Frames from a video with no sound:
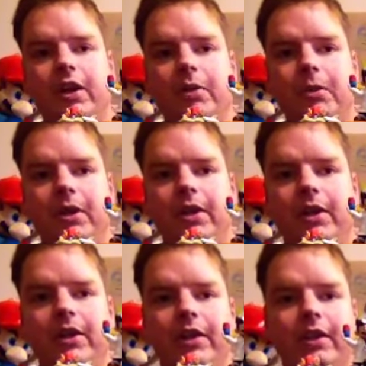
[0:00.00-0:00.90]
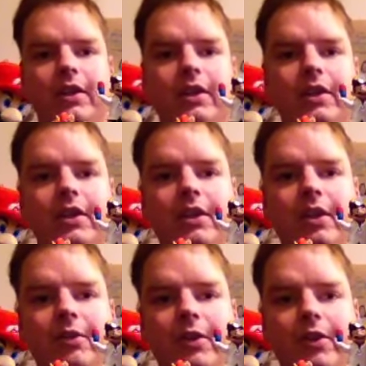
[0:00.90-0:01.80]
Kirby! I
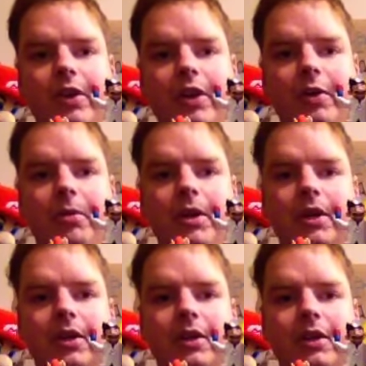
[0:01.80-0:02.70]
love little Kirby.